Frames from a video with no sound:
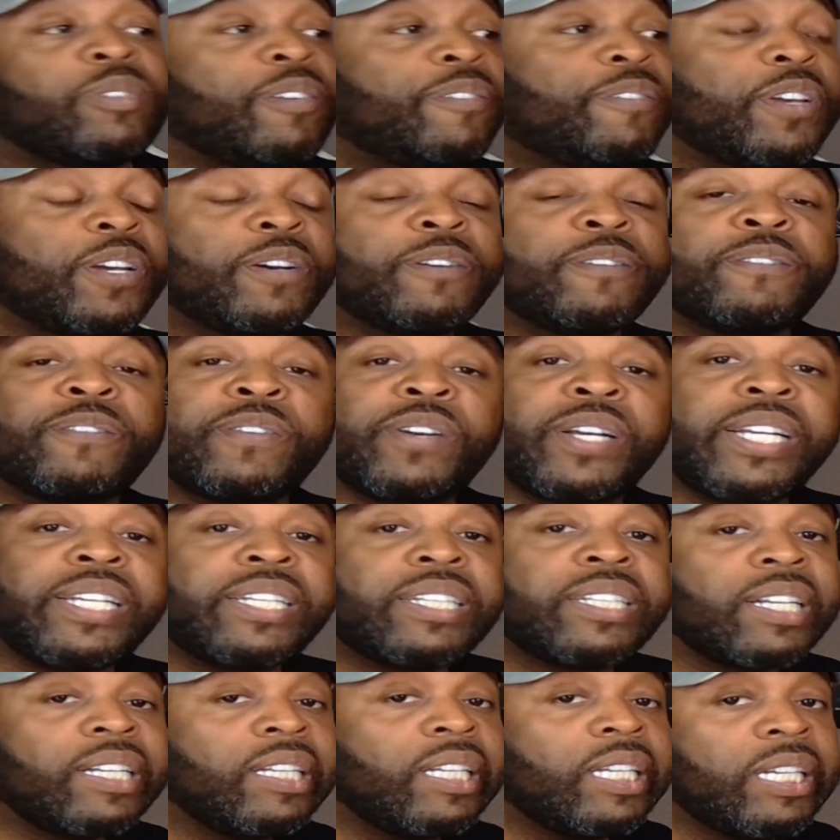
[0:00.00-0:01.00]
Feel free
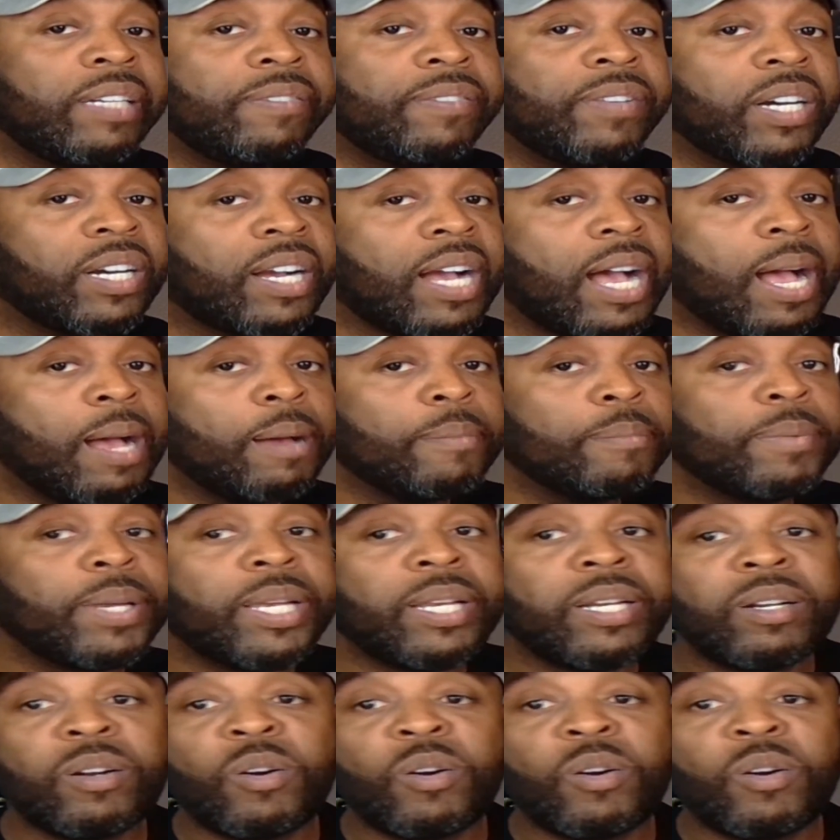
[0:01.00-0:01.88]
to leave a comment